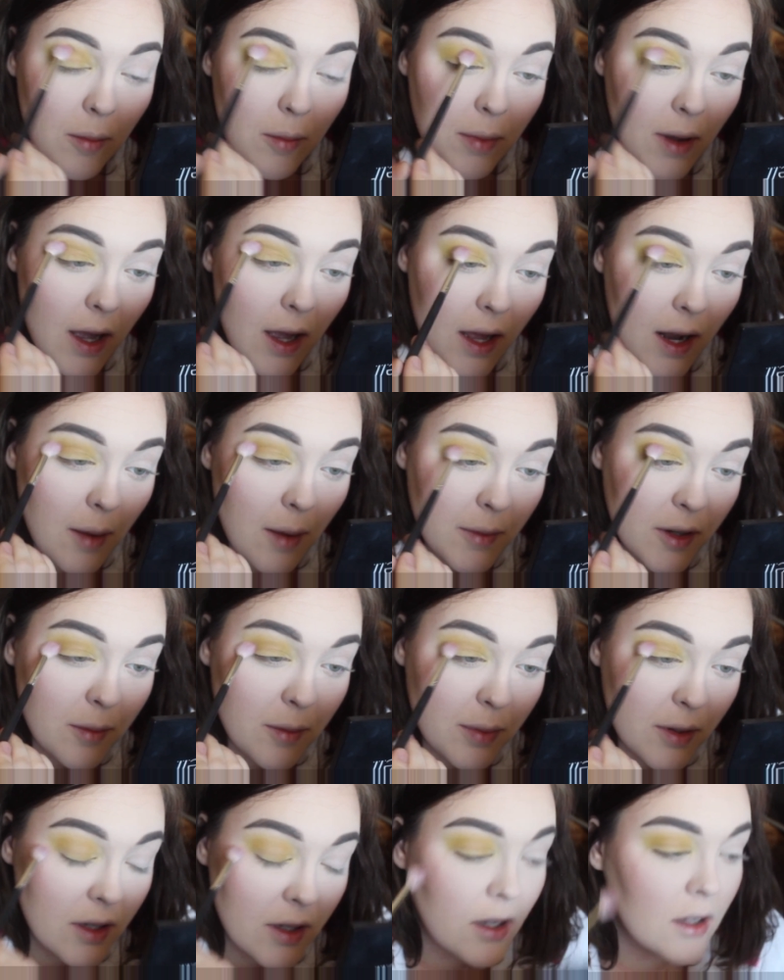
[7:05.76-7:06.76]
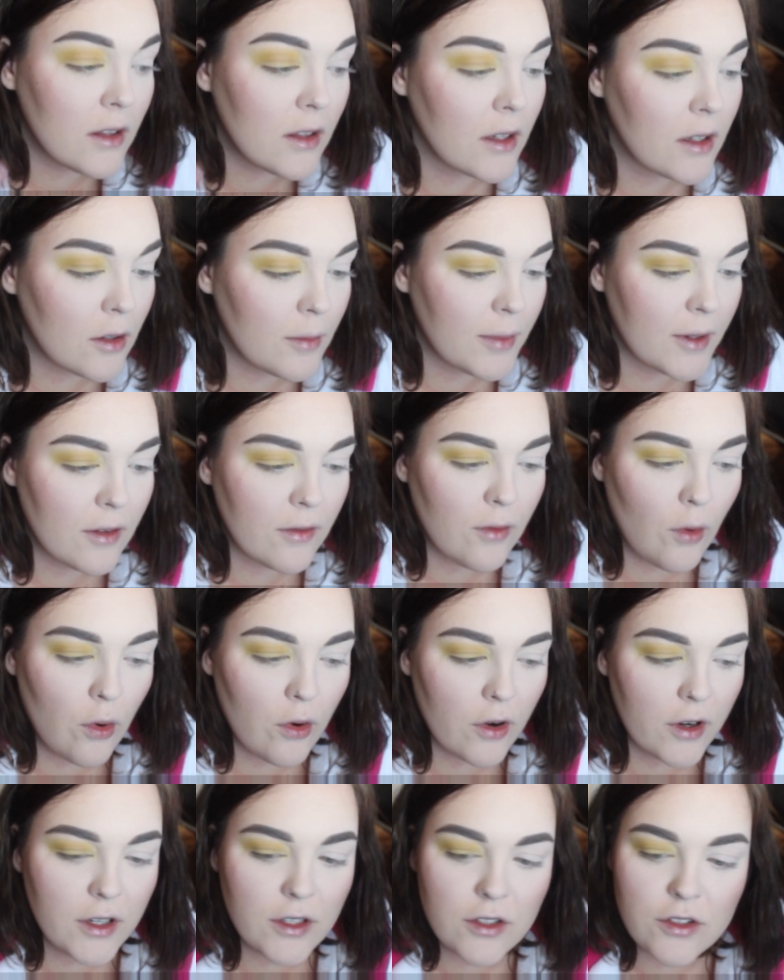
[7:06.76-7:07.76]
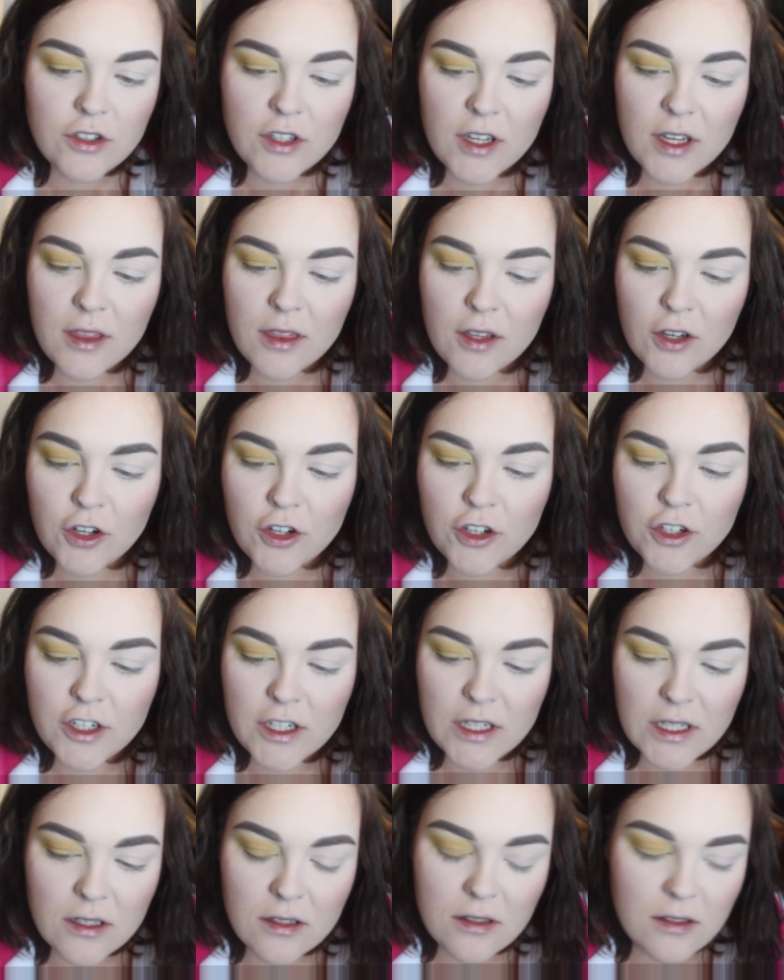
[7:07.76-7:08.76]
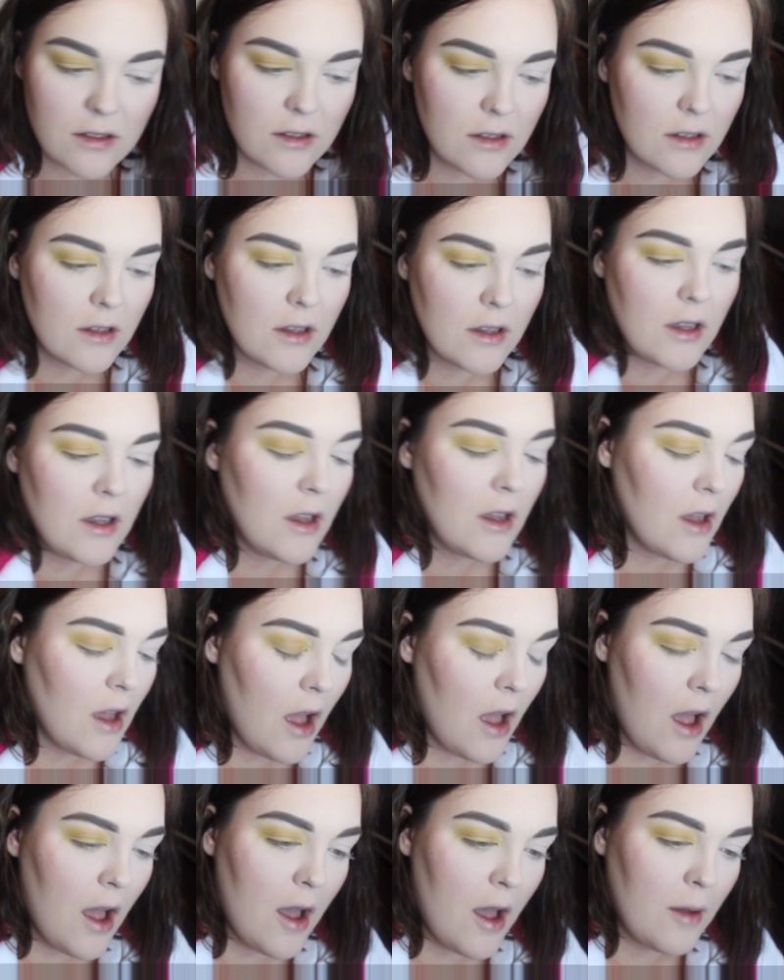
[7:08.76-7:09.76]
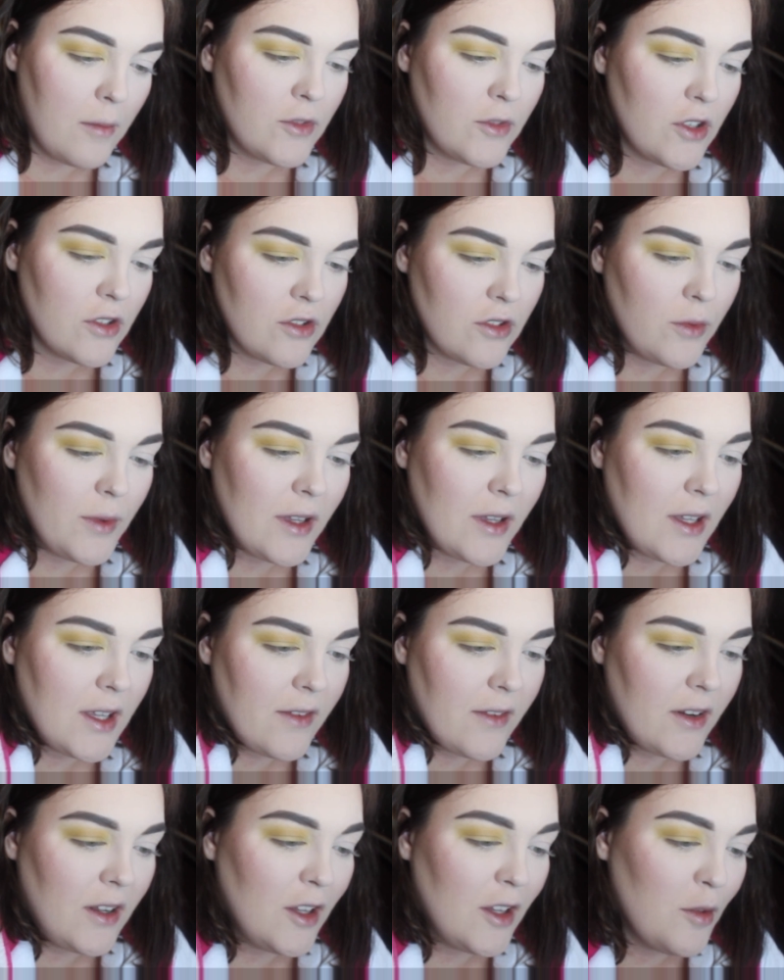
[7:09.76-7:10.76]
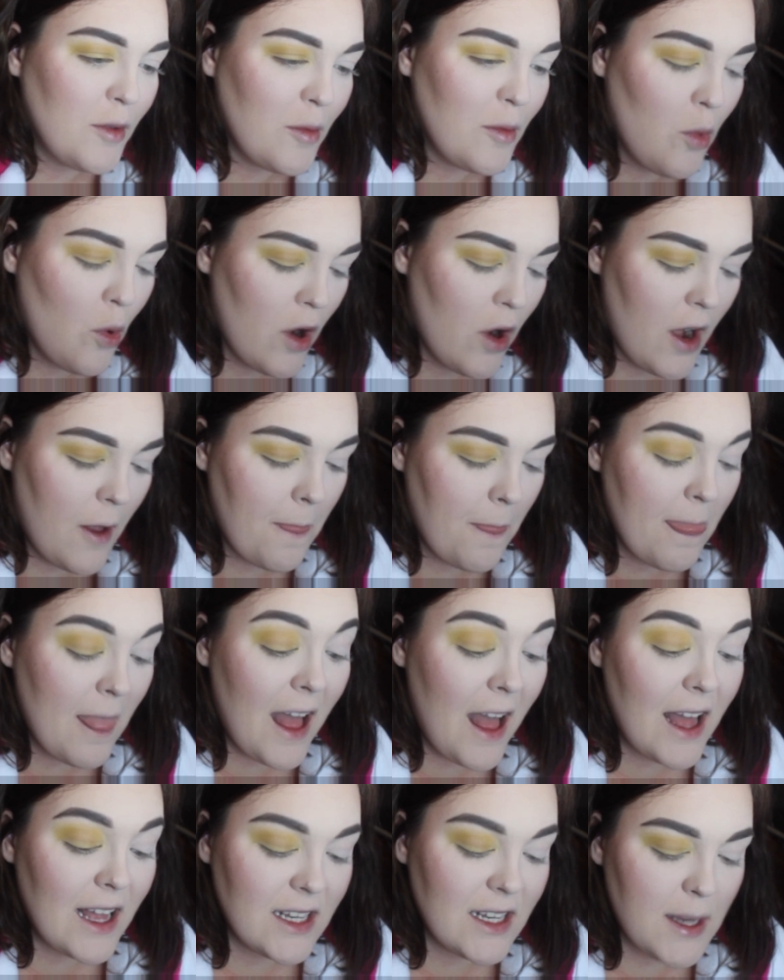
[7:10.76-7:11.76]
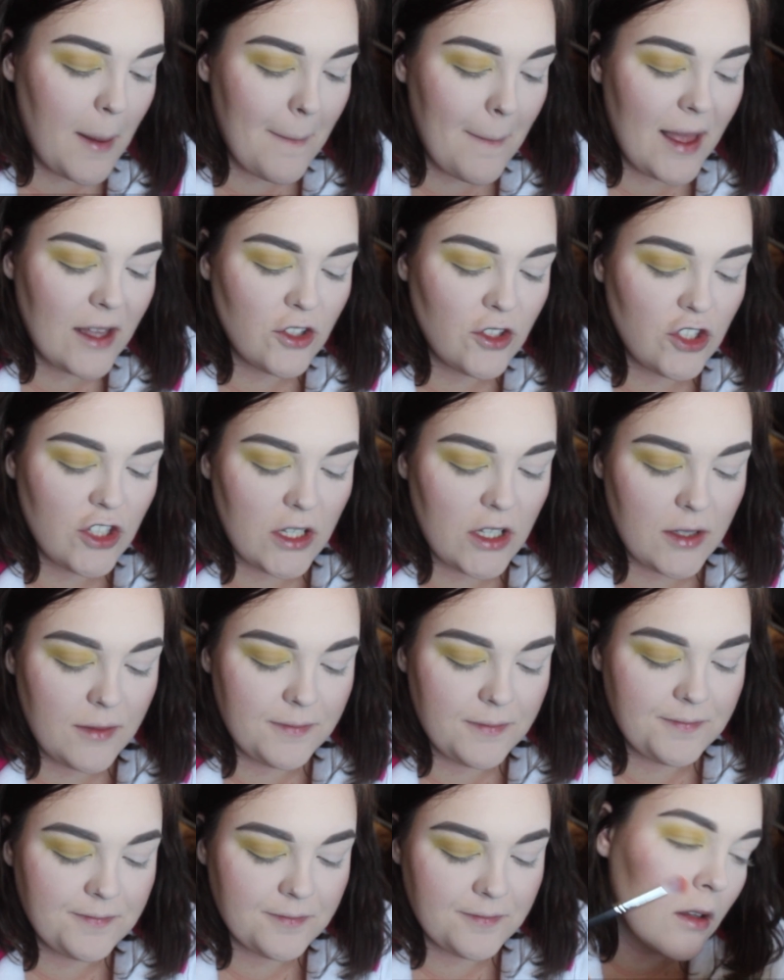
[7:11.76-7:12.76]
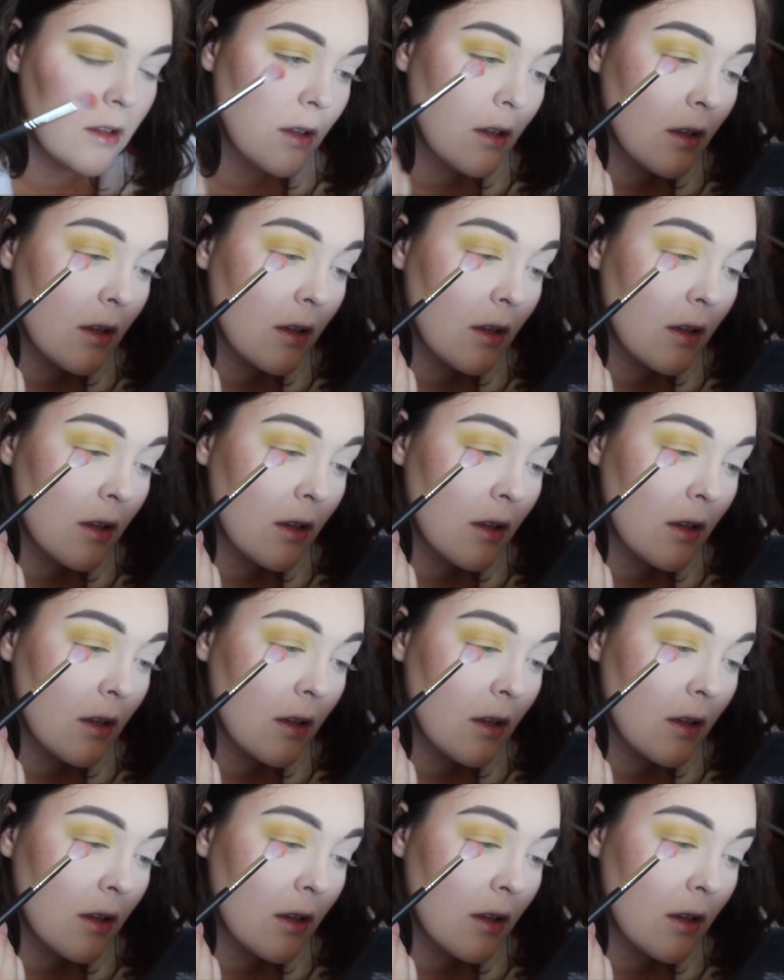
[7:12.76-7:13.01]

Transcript: But I'm going to put a little bit of orange in the crease um, just so we can give it a little bit more dimension.